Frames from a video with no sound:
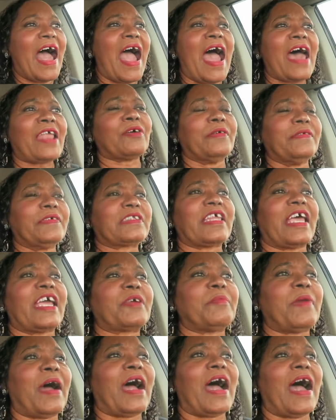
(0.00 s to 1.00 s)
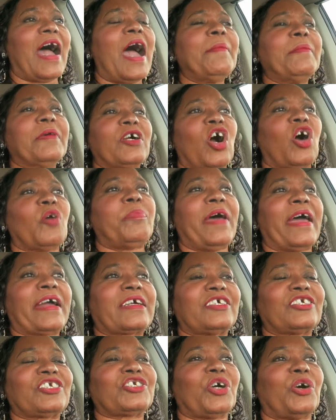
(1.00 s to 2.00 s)
I don't even think my, I'm gonna go
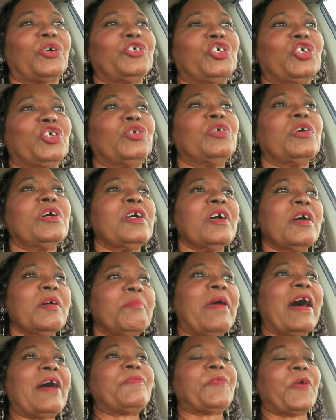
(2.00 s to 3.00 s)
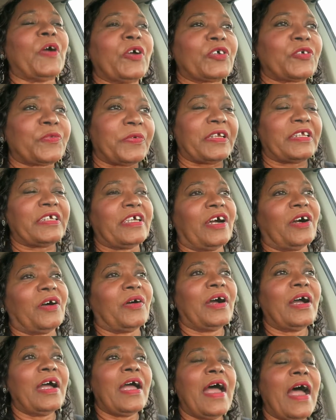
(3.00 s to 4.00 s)
back and show you my first
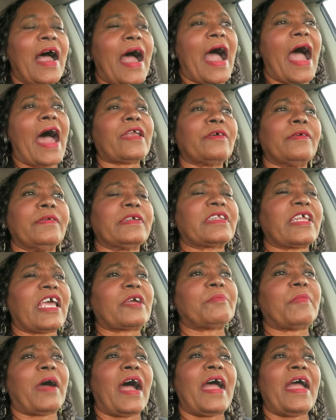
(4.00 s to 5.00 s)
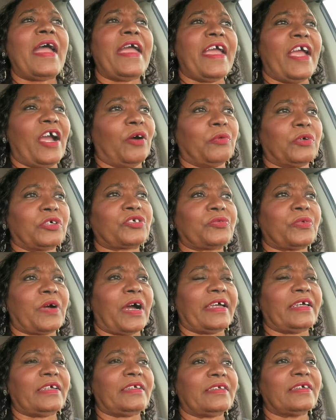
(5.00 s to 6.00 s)
video. I don't even think my hair was
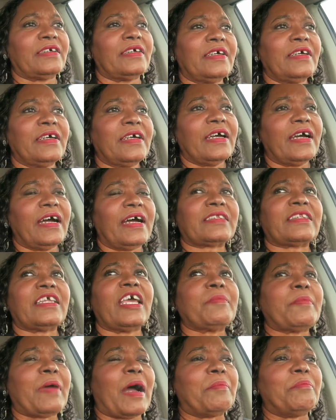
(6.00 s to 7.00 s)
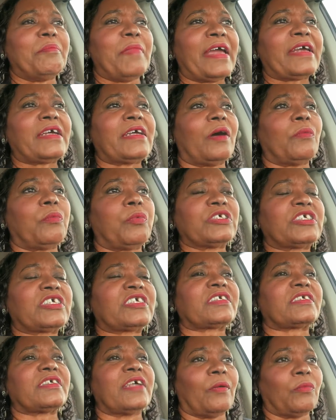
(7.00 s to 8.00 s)
right. I think my makeup was
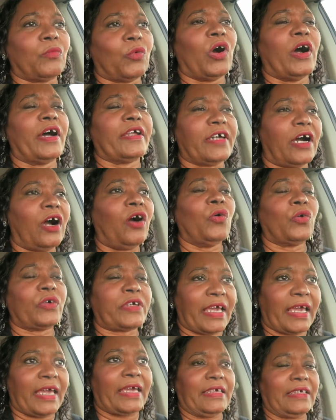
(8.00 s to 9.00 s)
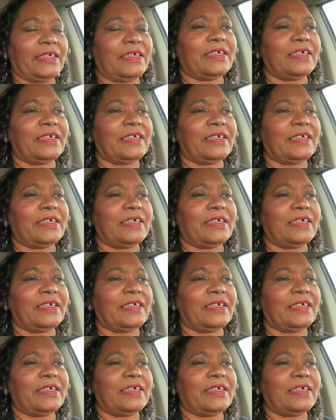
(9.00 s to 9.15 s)
somewhat okay.